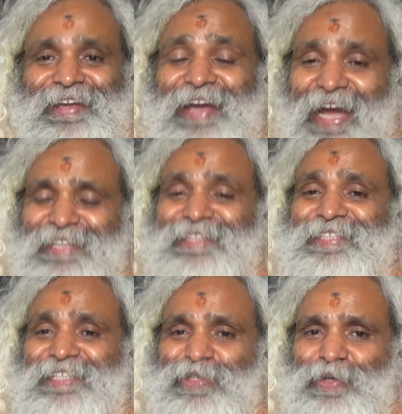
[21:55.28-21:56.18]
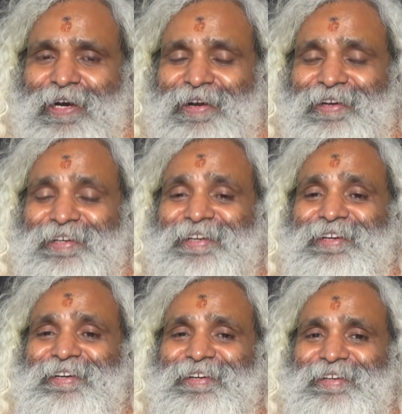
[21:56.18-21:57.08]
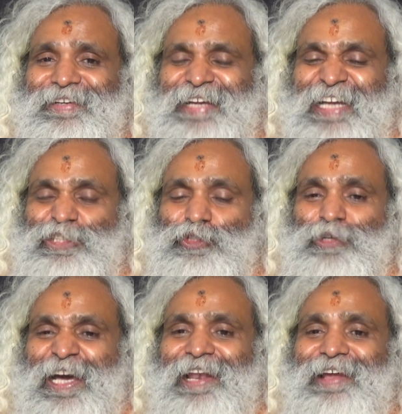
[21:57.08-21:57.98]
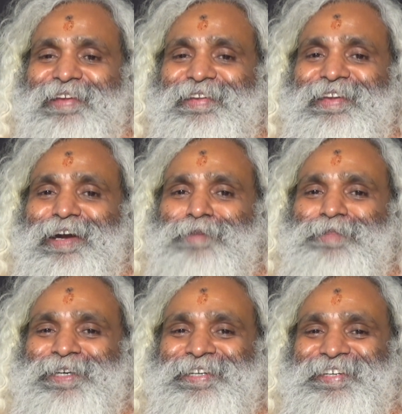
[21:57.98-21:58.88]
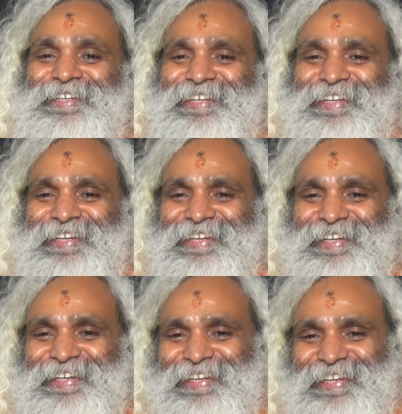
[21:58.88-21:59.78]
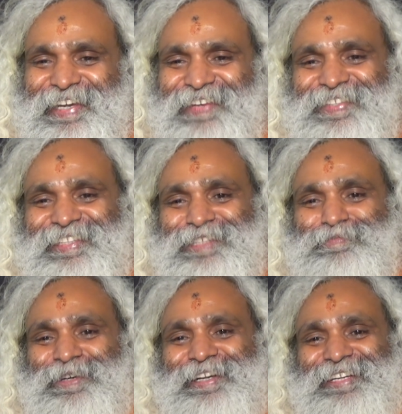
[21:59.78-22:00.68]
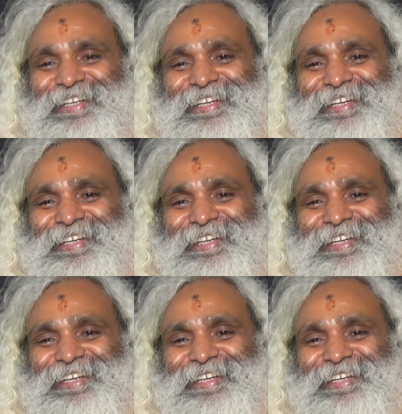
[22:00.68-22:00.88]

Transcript: And this is called natural yama. Can you see this point?